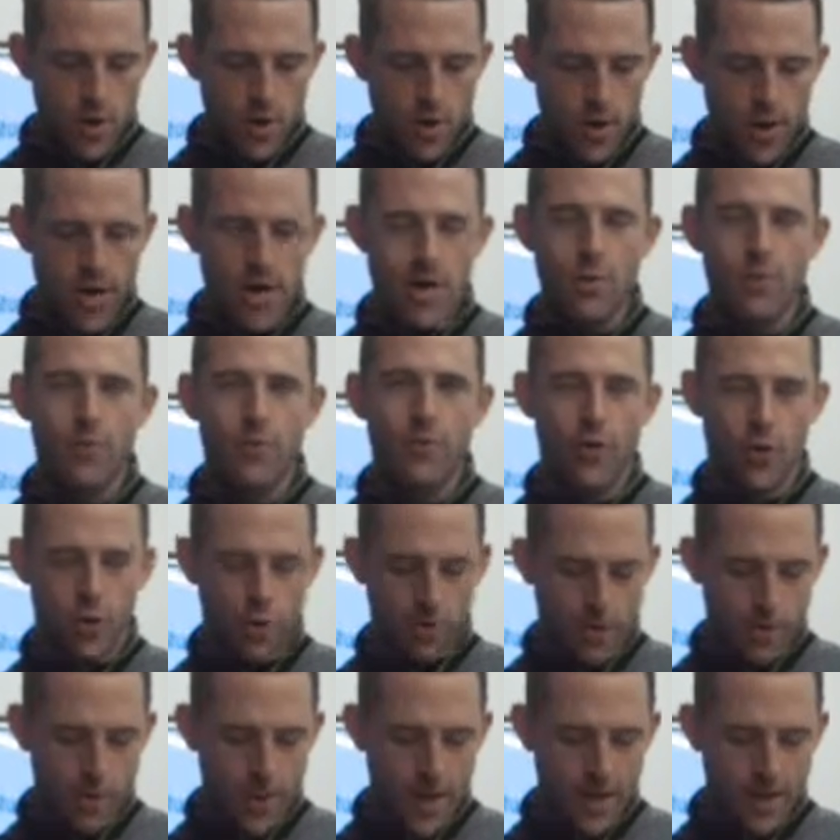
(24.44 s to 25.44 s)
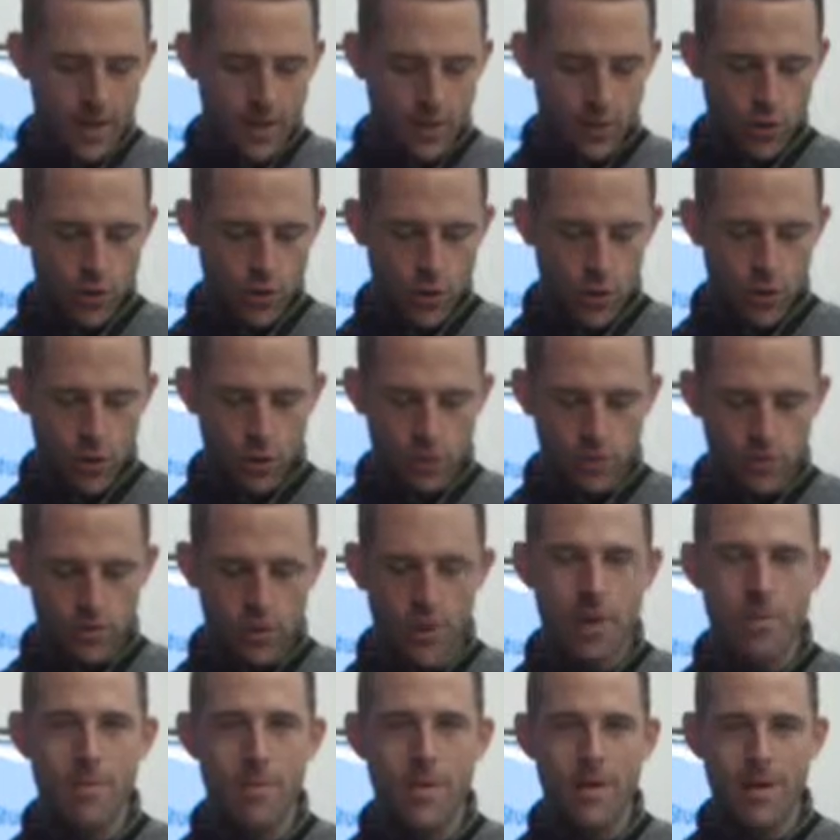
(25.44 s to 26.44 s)
here we've got a big
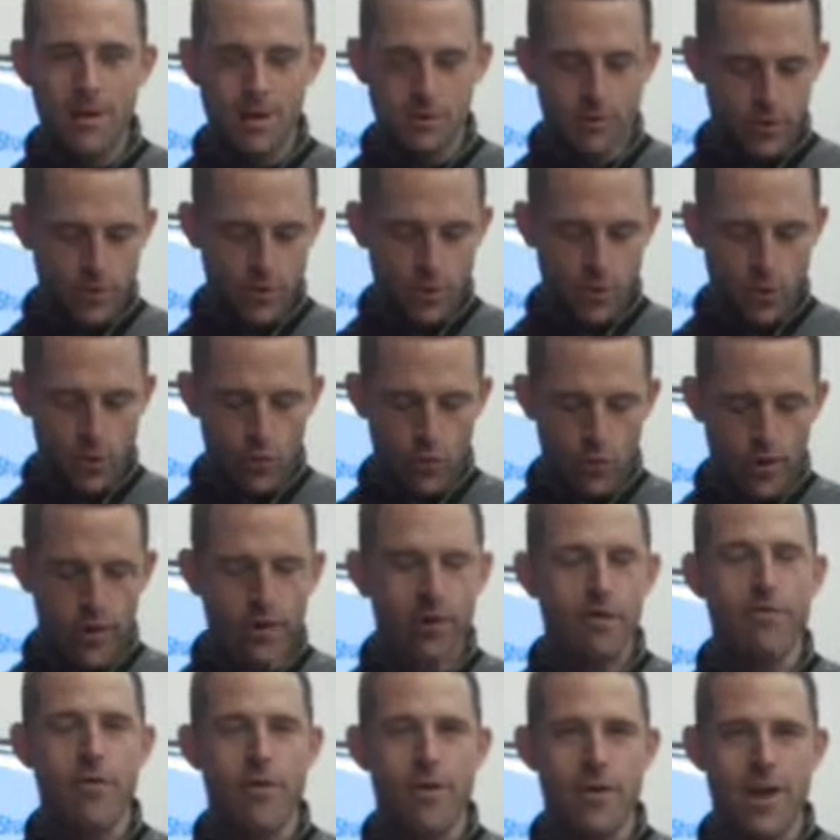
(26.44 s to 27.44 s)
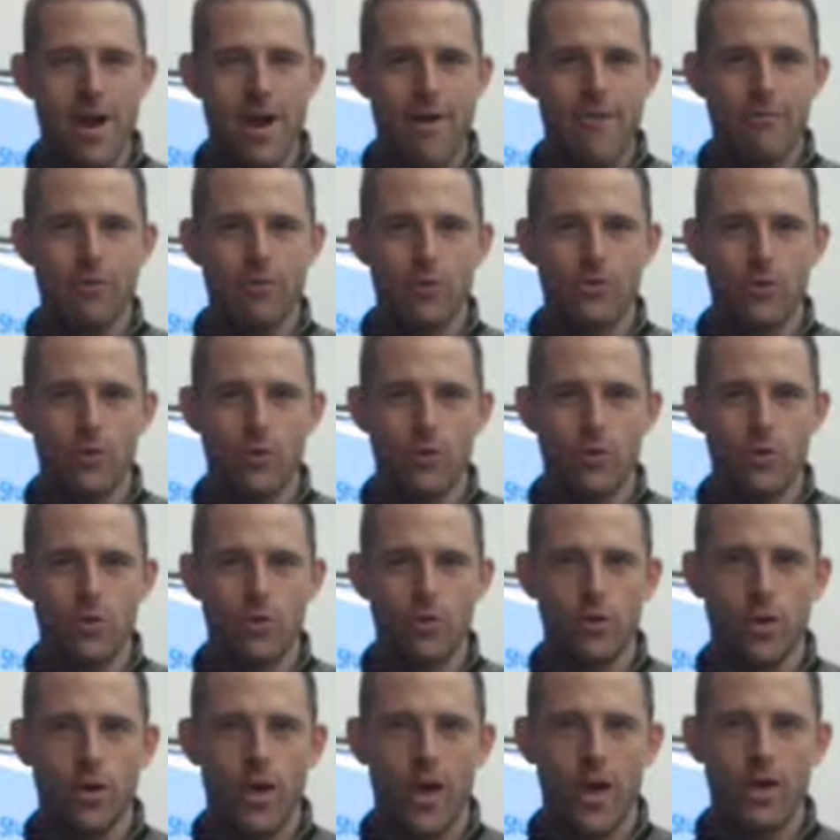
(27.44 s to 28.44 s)
sole, a medium sole, and a very narrow
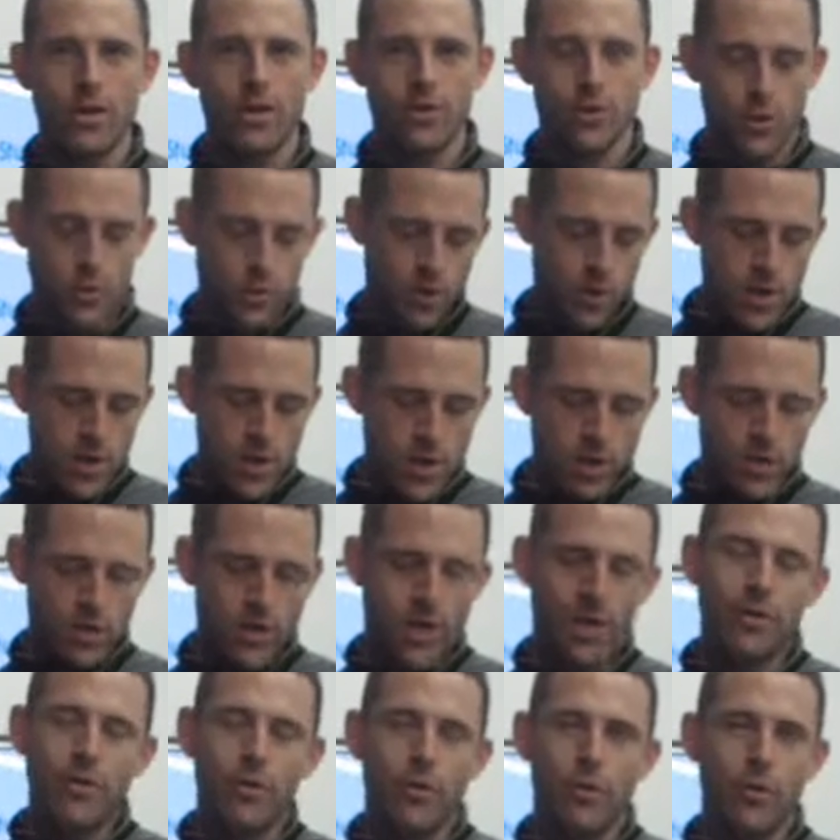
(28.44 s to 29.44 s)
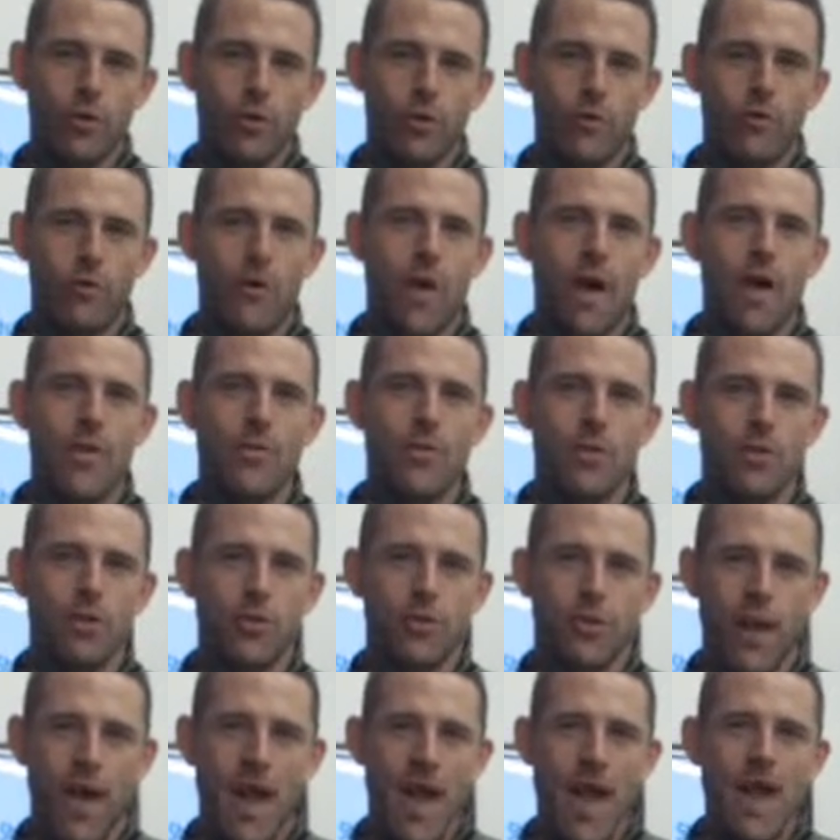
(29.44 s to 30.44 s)
sole. Okay, so generally what you'll find,
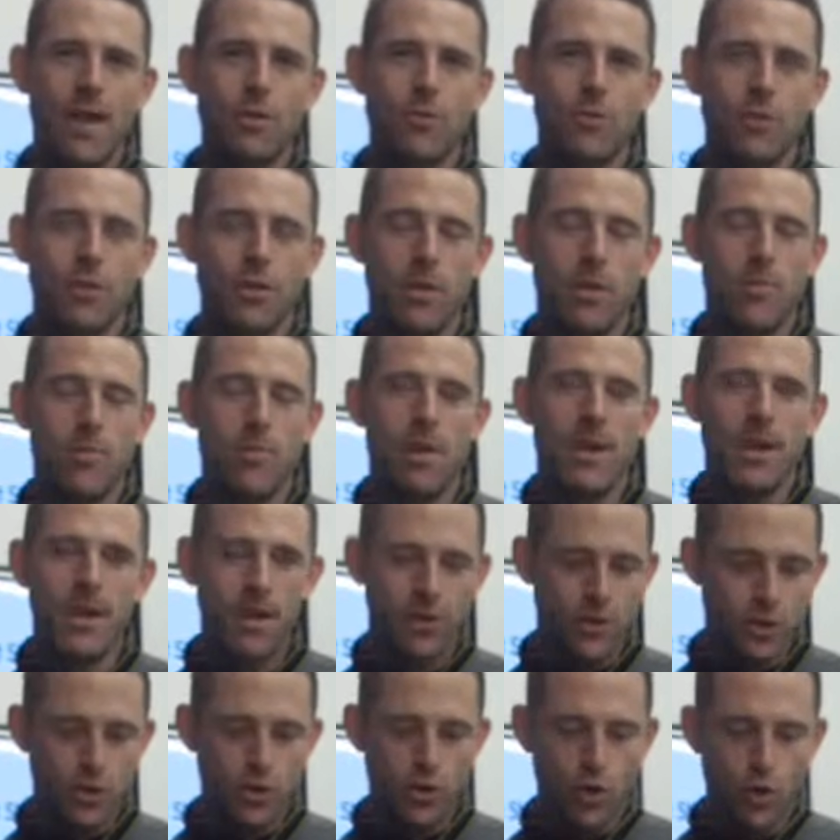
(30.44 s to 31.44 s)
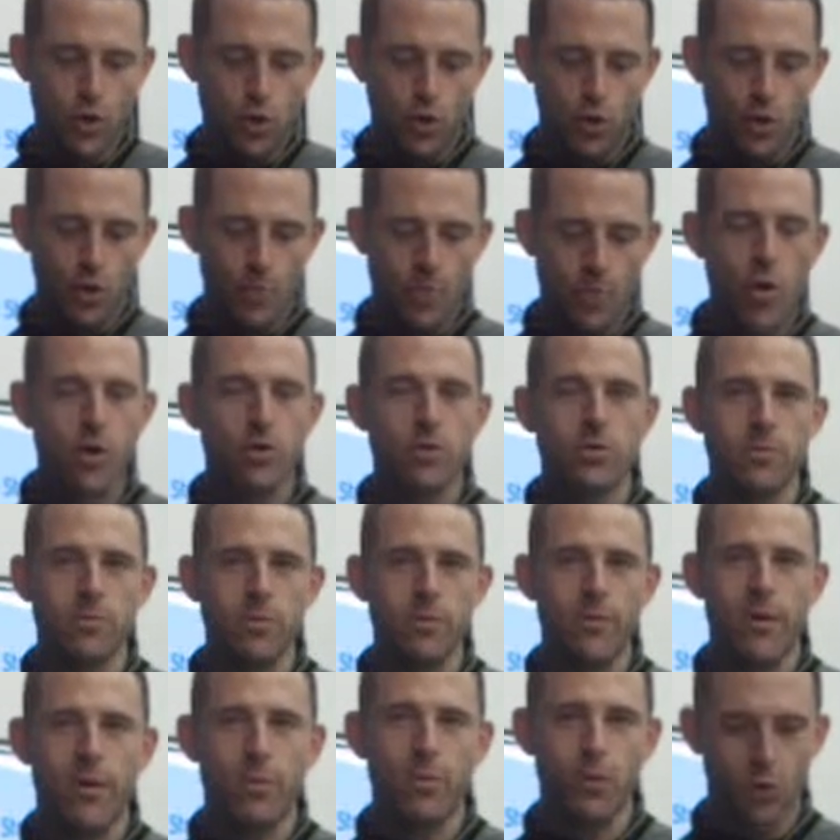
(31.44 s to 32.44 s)
the head with the bigger sole on the bottom
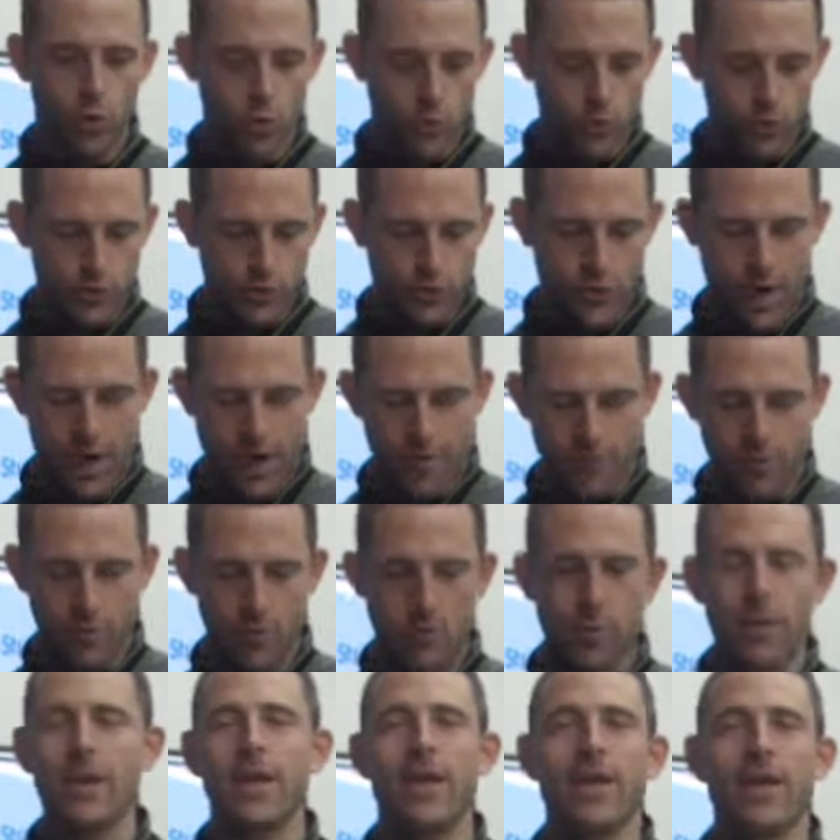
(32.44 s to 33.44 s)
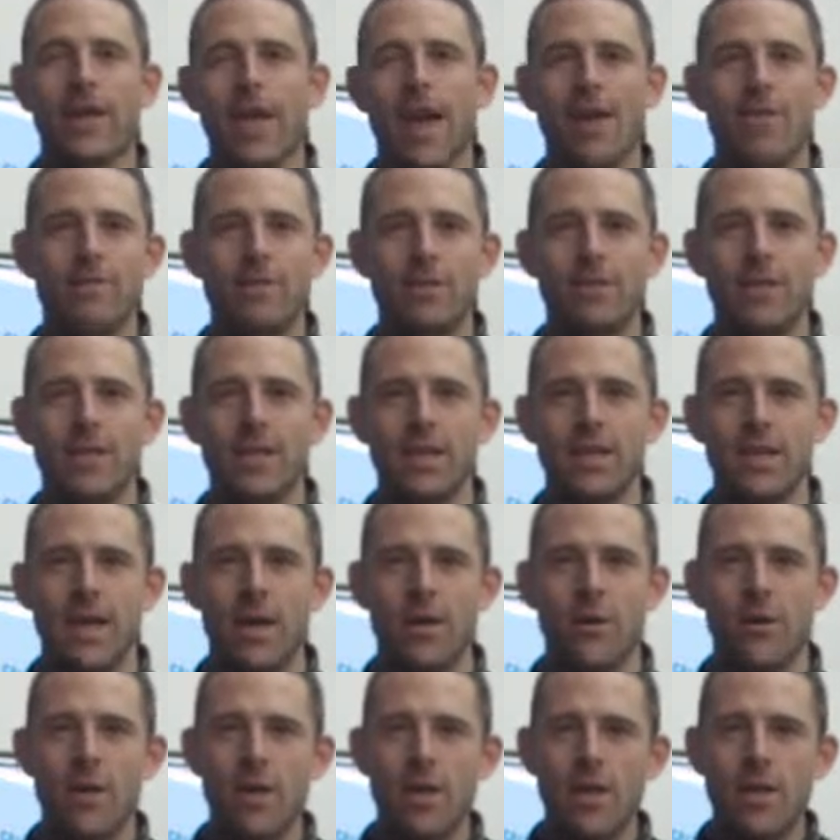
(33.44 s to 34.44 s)
of it will also have the bigger cavity. Now